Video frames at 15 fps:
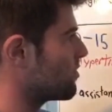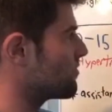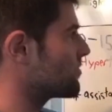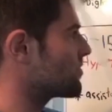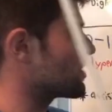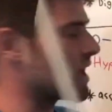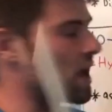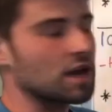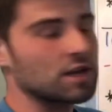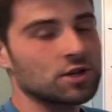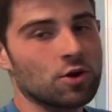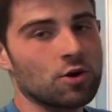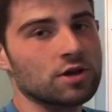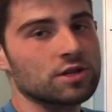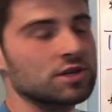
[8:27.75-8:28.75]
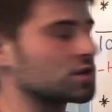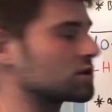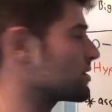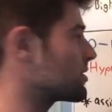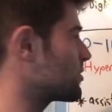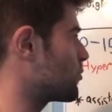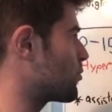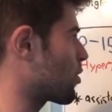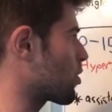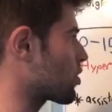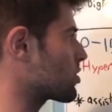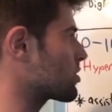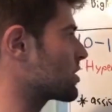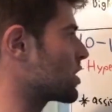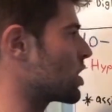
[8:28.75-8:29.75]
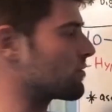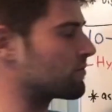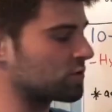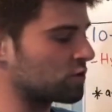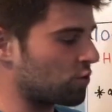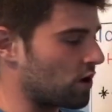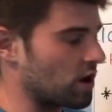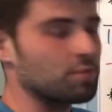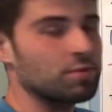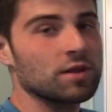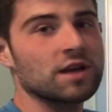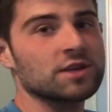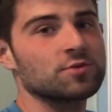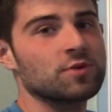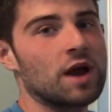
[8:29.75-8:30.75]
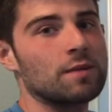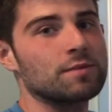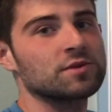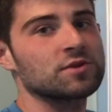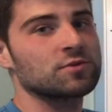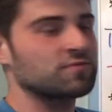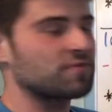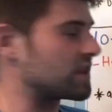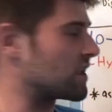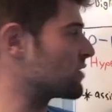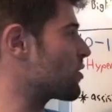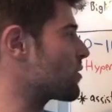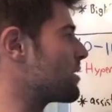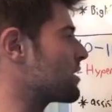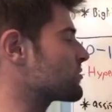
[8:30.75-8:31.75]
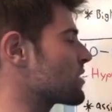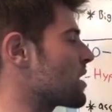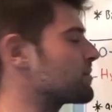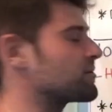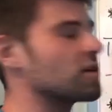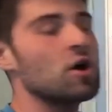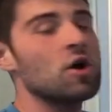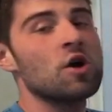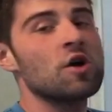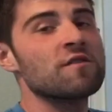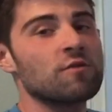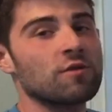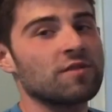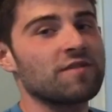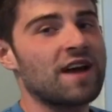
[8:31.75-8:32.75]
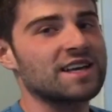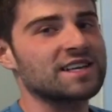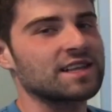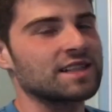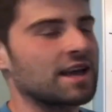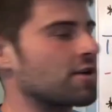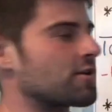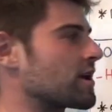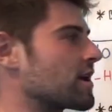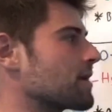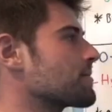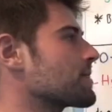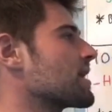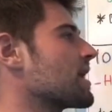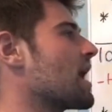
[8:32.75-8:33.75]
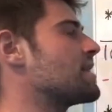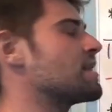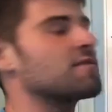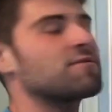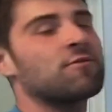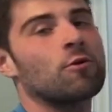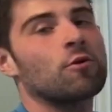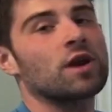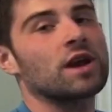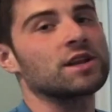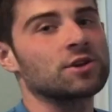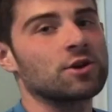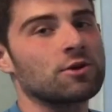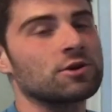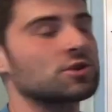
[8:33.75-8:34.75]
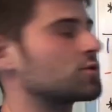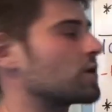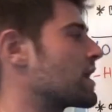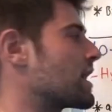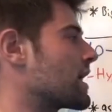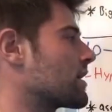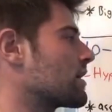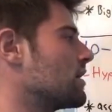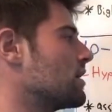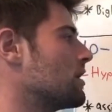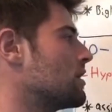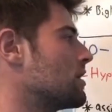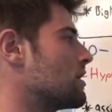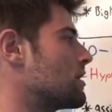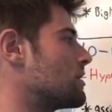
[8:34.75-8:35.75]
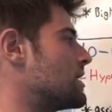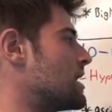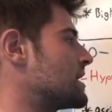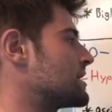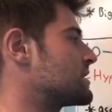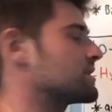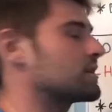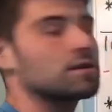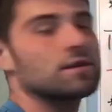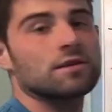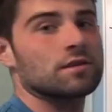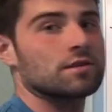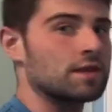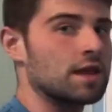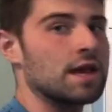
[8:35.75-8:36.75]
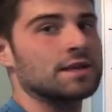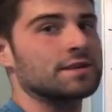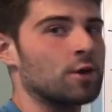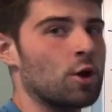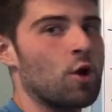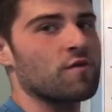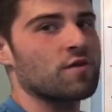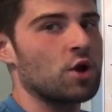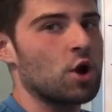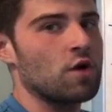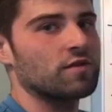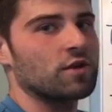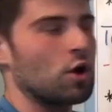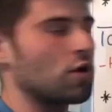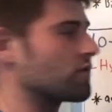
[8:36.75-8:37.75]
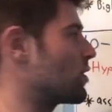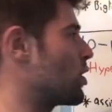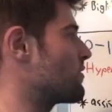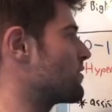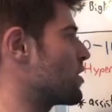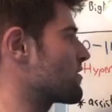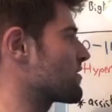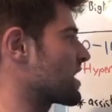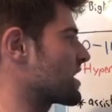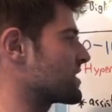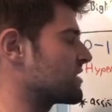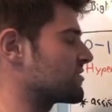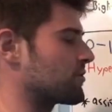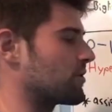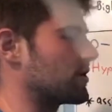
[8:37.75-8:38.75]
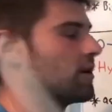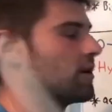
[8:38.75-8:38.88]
the endurance work, 20 plus reps, 15 to 20 plus reps for the vascularity. And then for endurance training, this over and over and over and over and over again, this one.